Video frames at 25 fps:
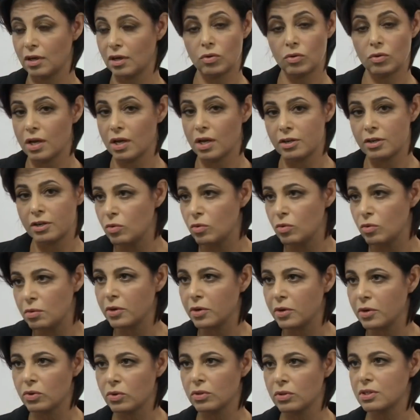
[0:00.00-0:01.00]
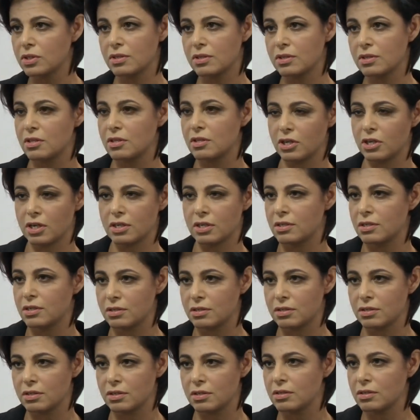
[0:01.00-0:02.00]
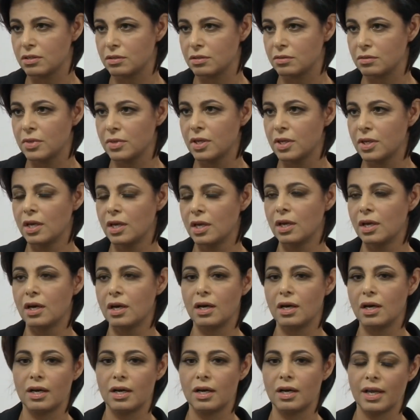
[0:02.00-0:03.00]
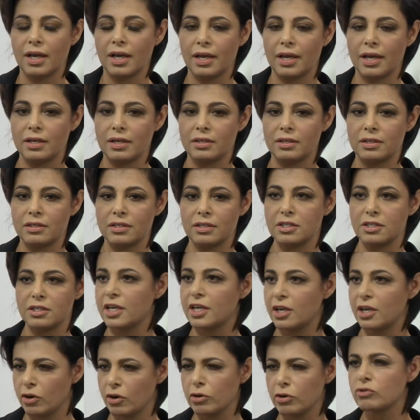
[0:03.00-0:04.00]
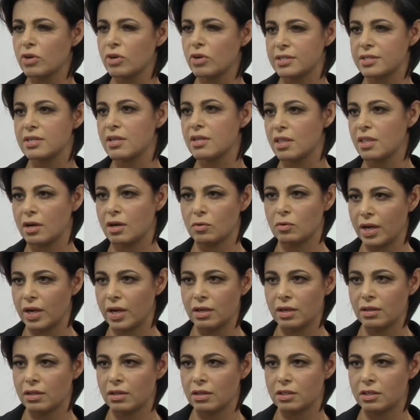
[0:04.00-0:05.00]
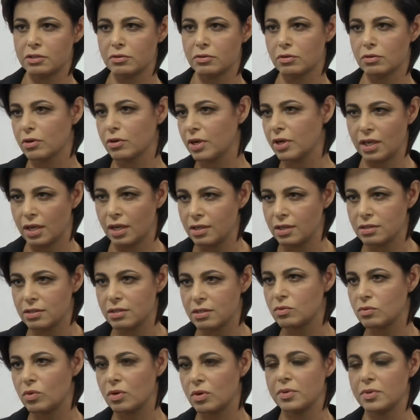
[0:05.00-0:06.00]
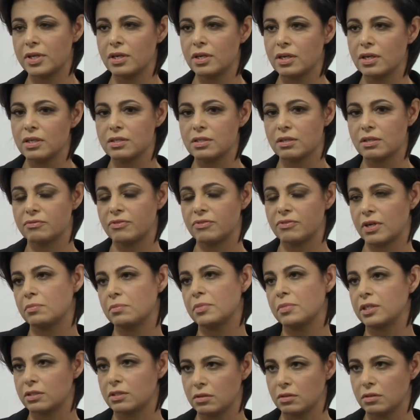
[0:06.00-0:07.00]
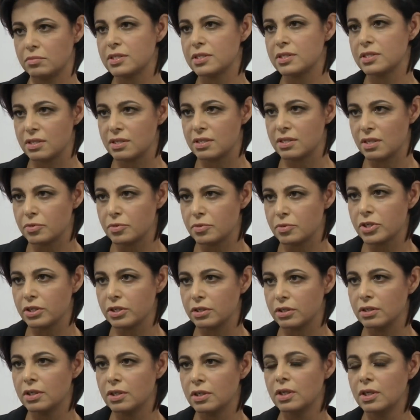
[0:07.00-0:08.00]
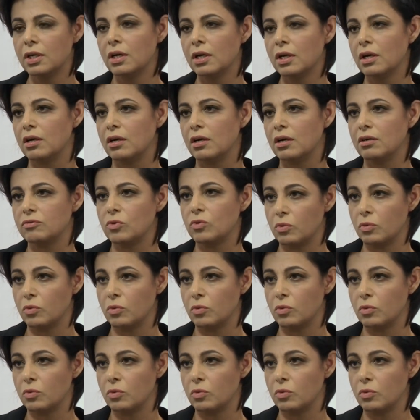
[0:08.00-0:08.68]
Oh, well, I know what my role is in the justice system. And to characterize it in that way, that you are against women, is a fundamental misconception of what